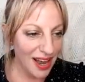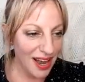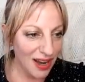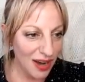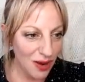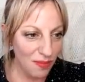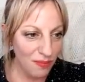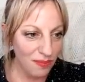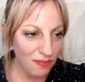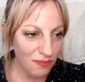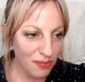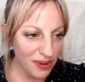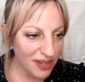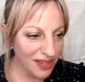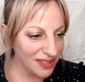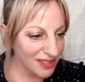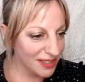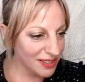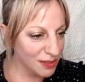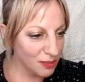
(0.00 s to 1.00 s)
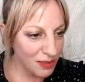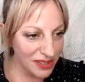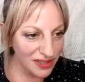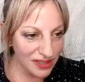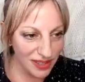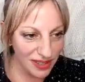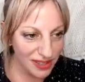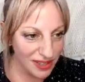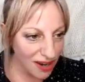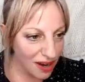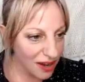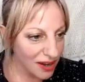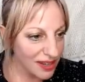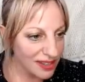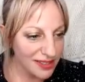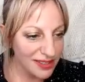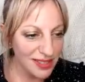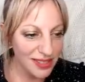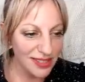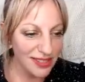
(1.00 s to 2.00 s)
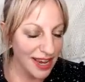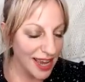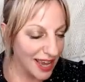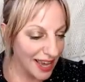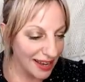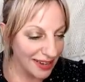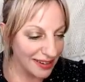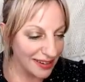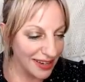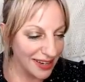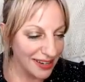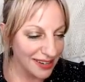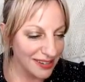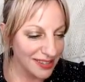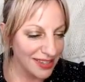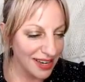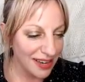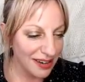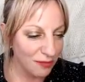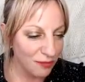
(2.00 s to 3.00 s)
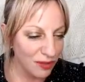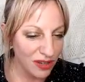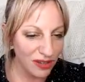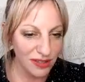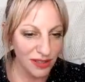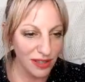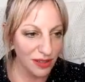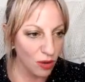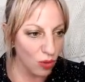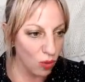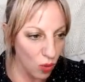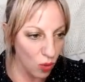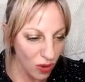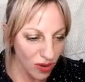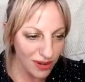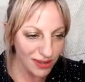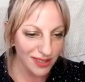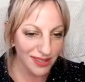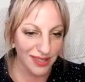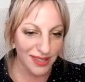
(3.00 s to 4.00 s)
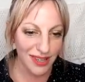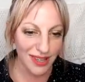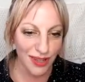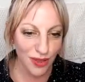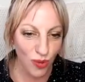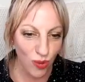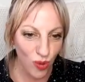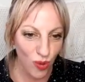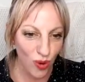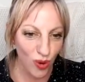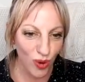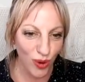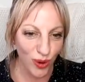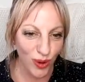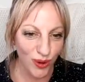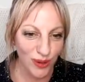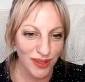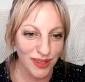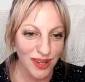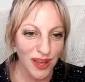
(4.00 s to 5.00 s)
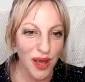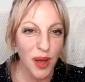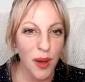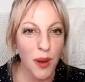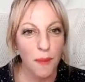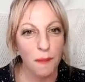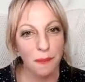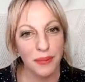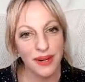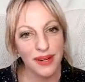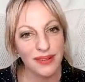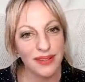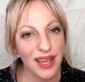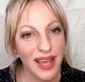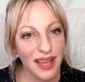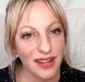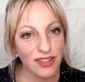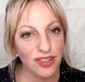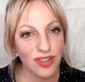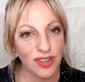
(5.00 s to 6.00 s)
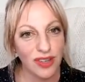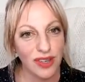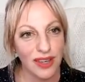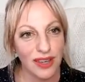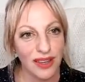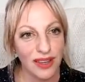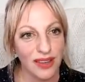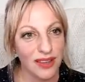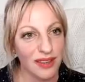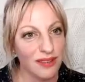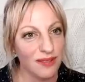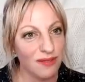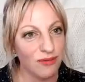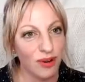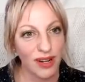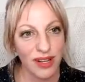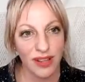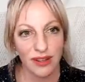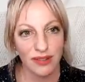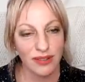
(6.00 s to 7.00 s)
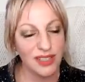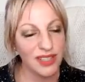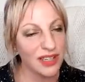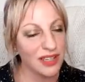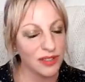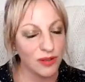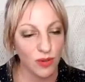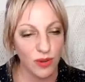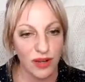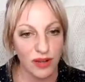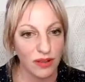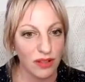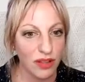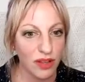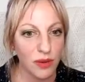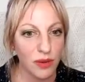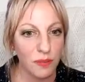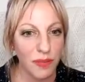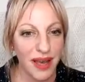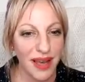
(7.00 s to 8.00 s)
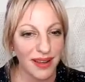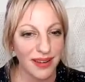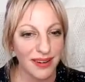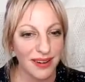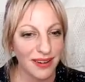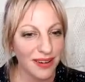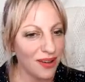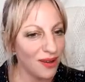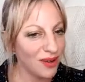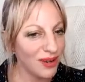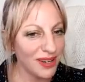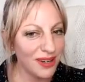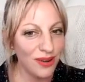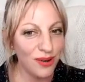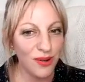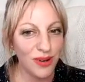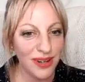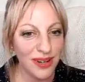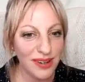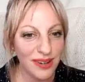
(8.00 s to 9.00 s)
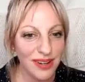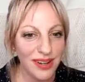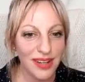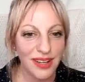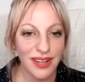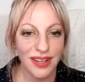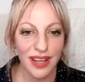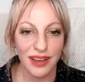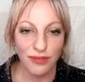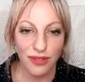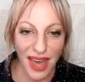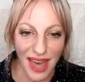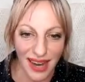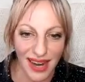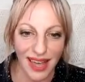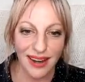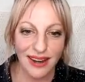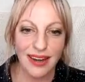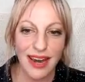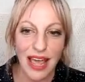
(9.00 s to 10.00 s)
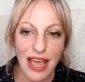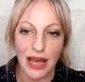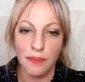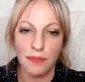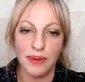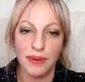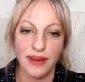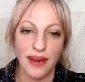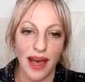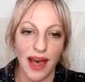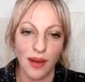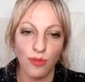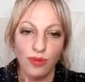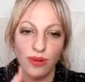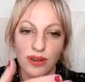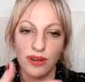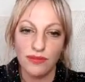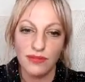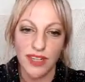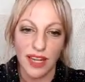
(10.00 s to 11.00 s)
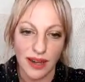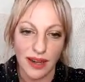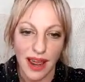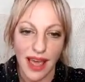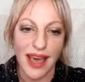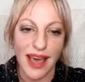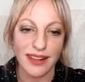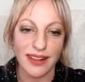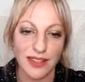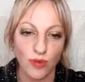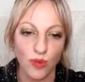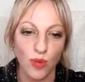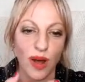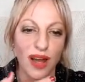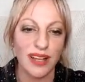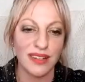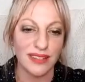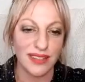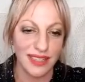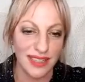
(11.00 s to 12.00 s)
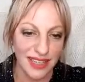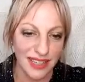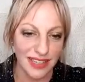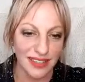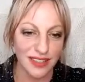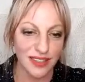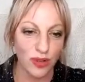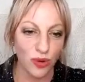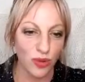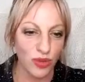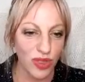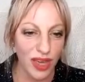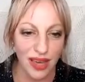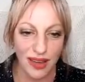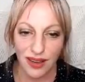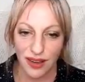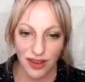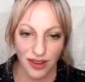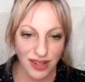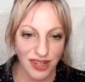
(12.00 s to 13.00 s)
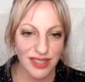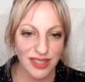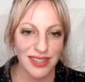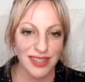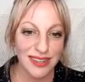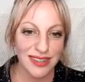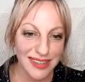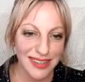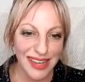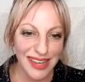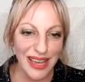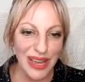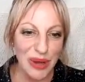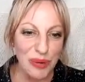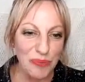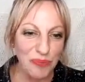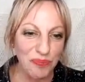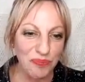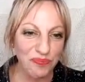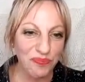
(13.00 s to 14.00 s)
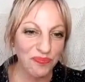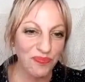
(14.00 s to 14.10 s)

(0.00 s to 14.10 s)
because it's been stuck and stagnant and it feels like the worst thing in the world. But it's actually one of those things where you look back and you go, you know what? If that hadn't happened, I wouldn't have done X, Y, Z. So thank goodness it did.